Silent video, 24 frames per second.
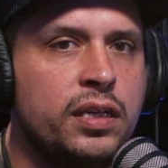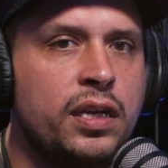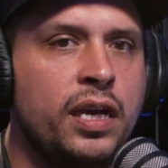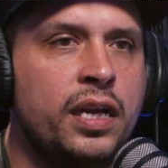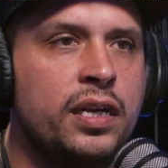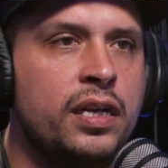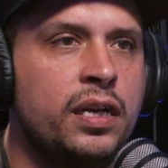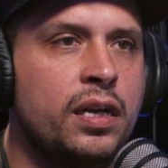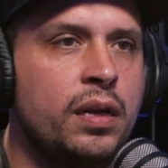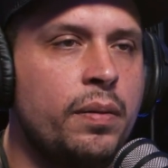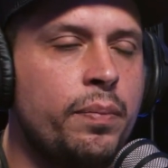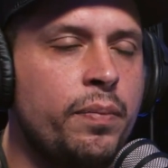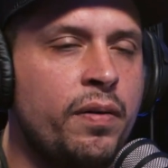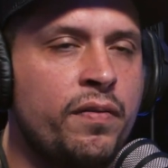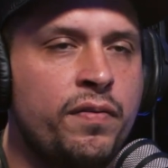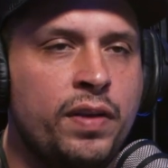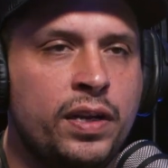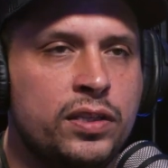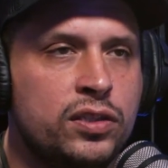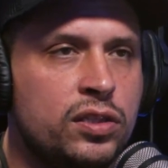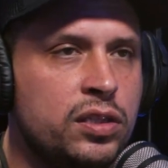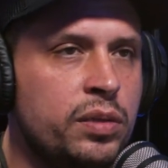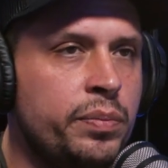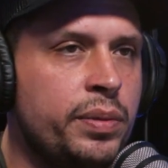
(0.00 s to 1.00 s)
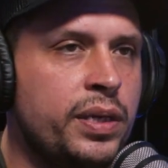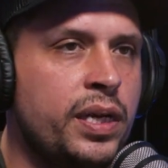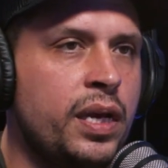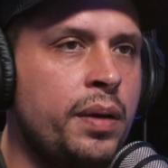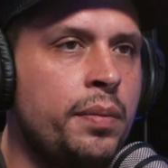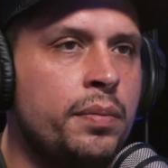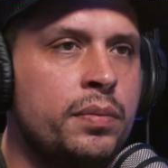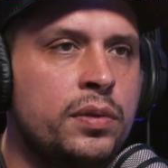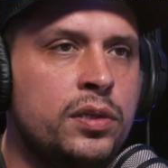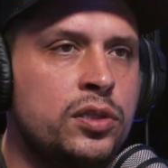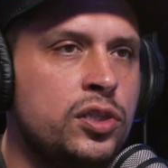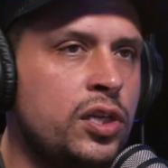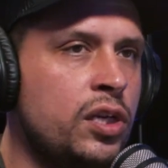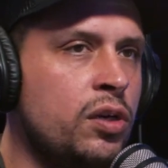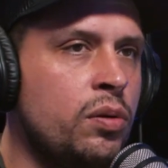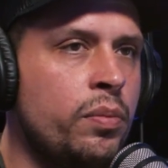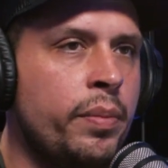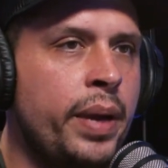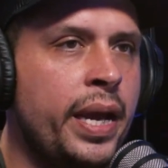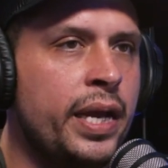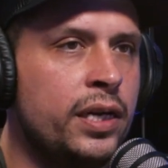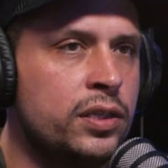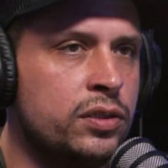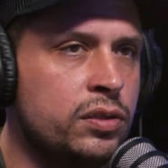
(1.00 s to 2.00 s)
He ended up eventually becoming the
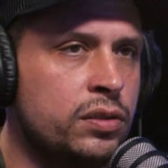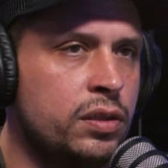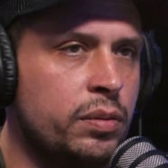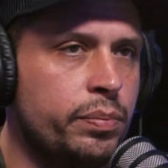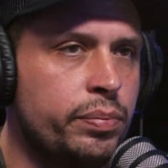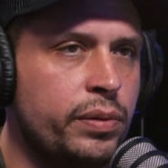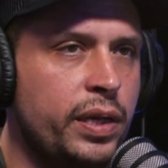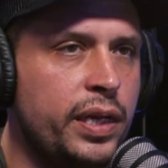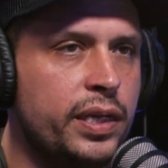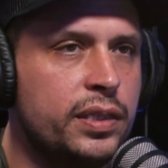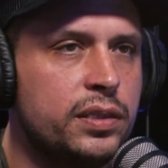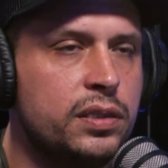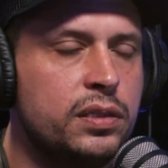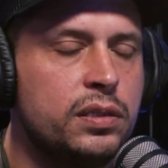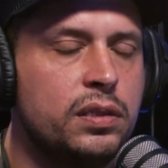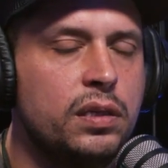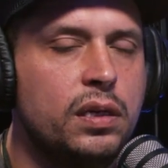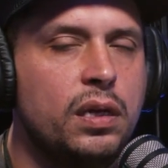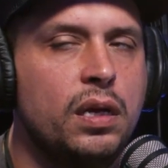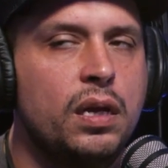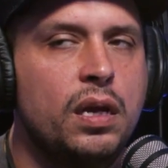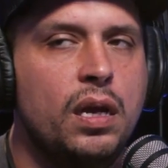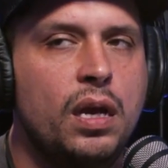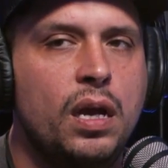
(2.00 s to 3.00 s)
general manager of the place.